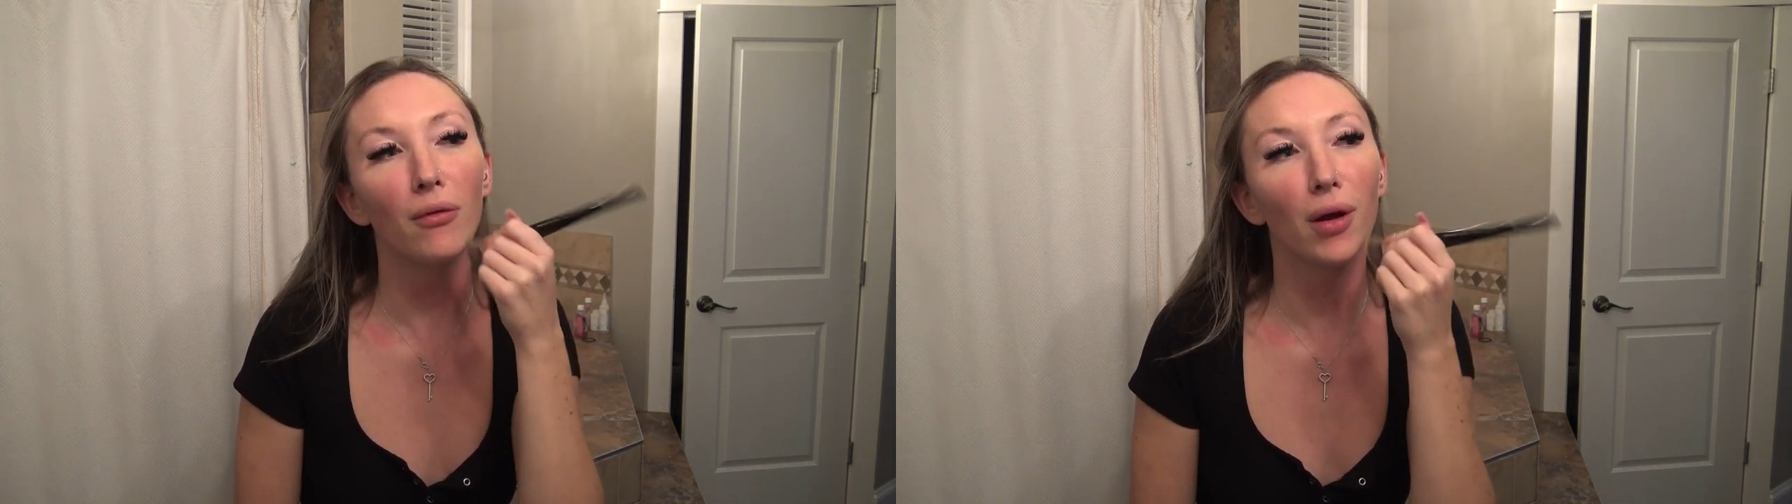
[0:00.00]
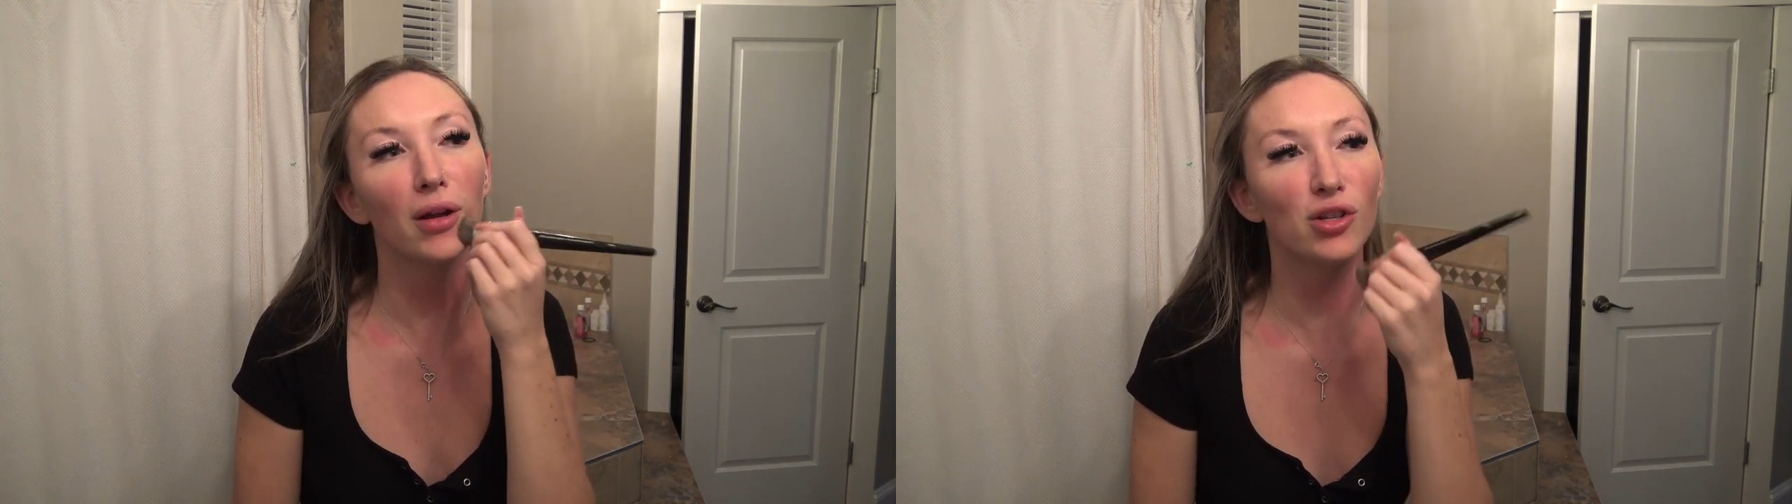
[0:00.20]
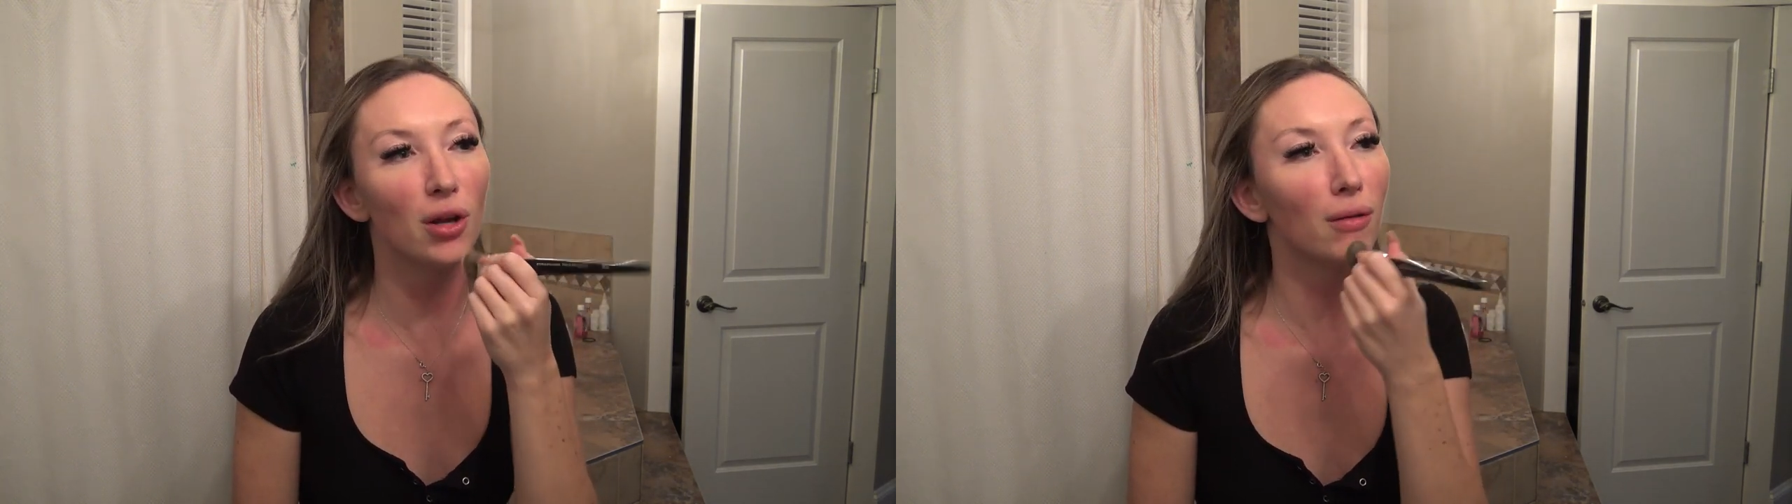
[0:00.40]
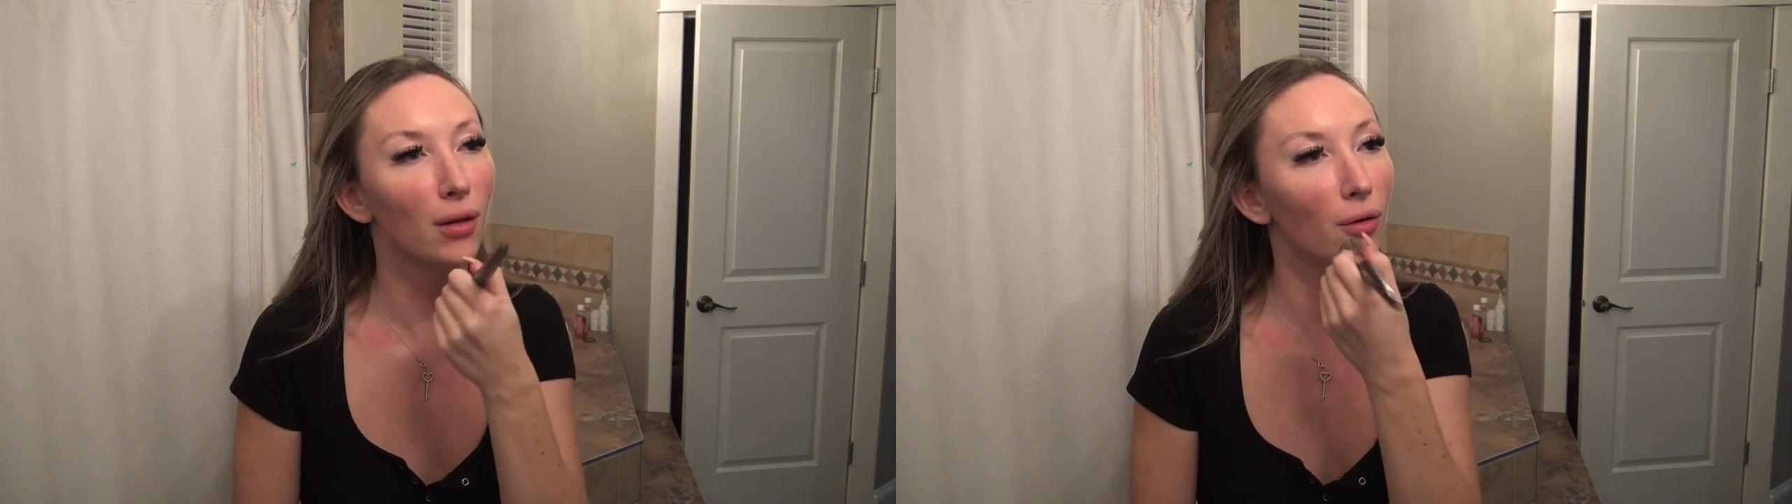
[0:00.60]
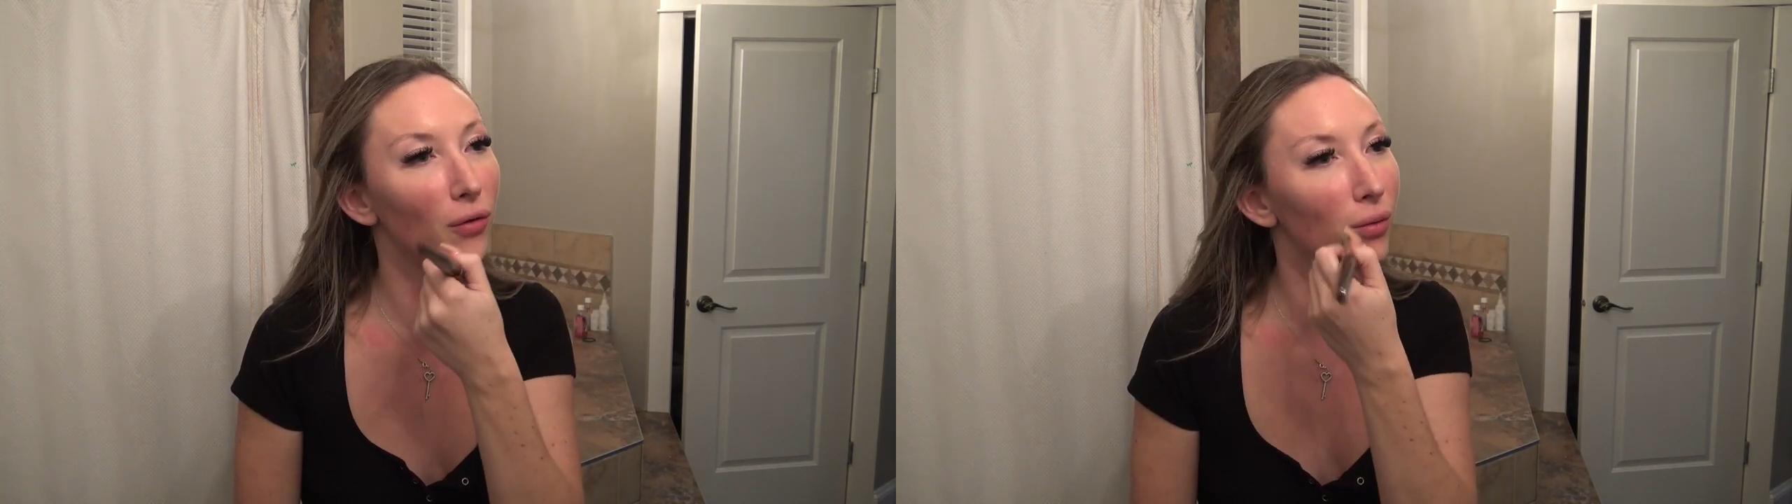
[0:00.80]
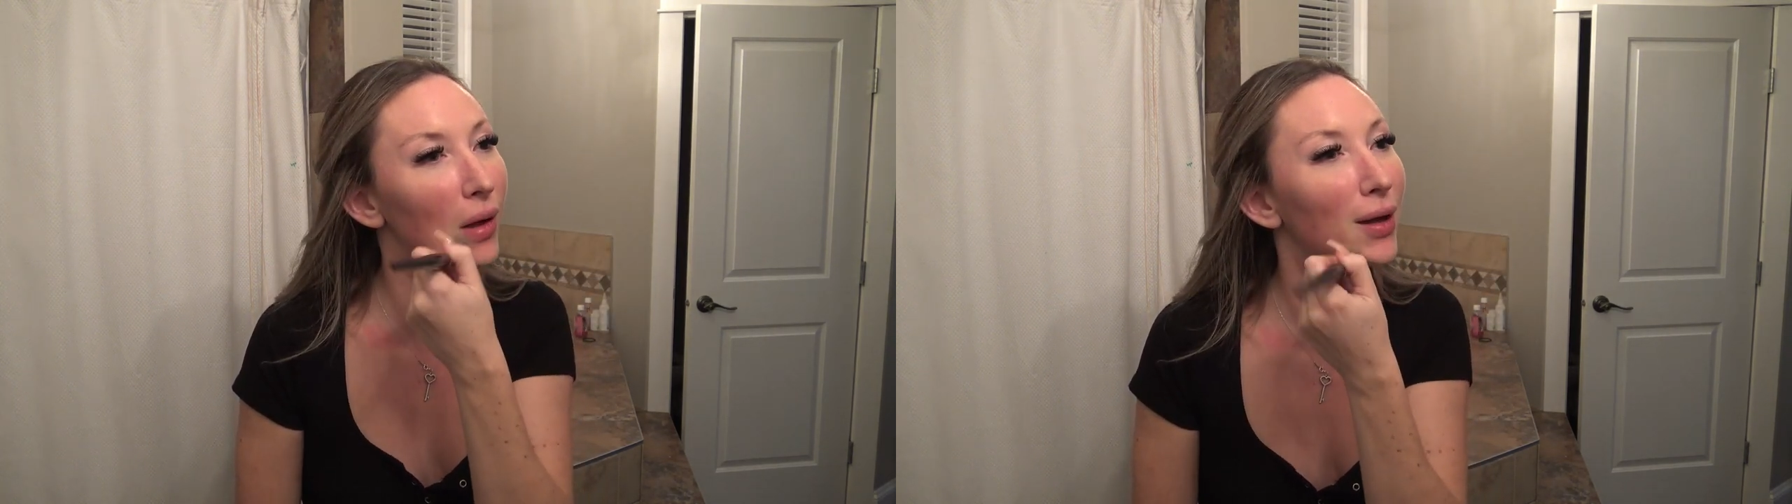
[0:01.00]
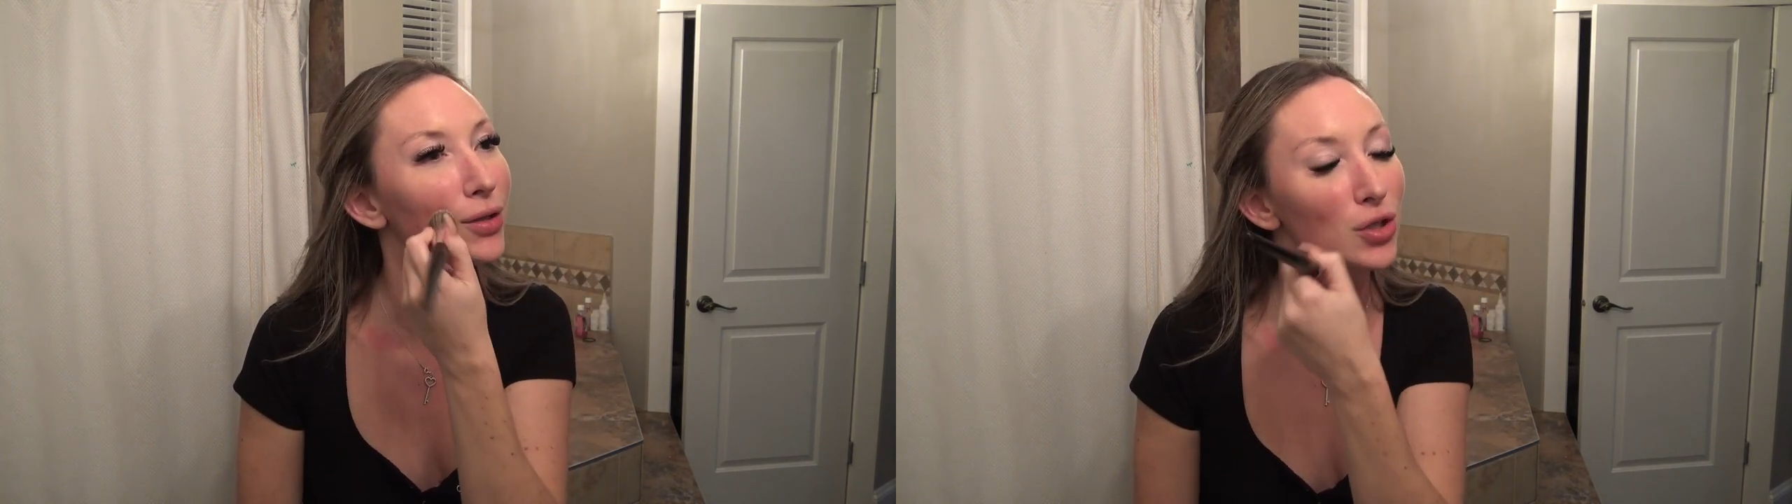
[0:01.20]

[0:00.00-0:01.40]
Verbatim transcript: very gently over my